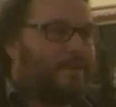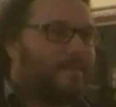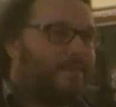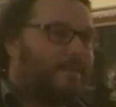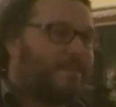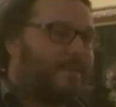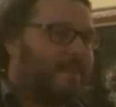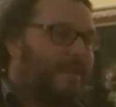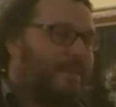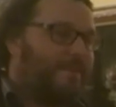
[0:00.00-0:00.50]

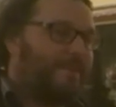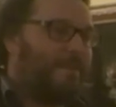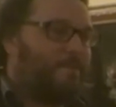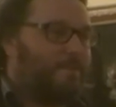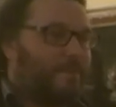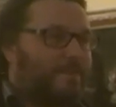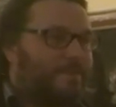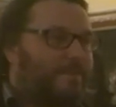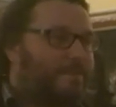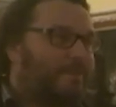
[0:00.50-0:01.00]
have this kind of
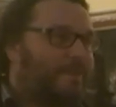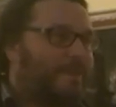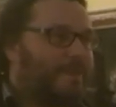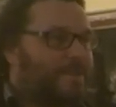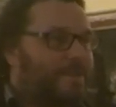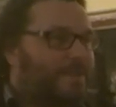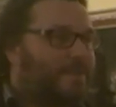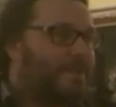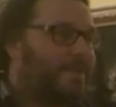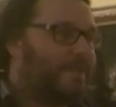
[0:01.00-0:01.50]
ambivalent
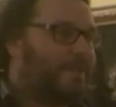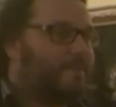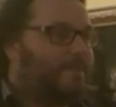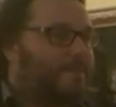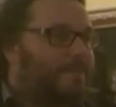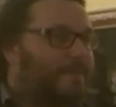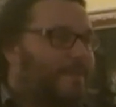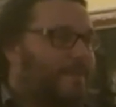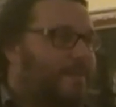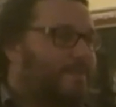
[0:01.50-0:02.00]
relationship,
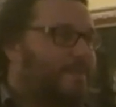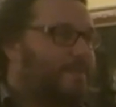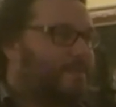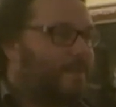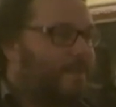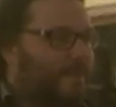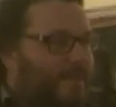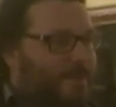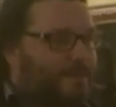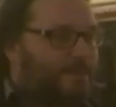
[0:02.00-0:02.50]

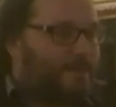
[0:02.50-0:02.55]
and we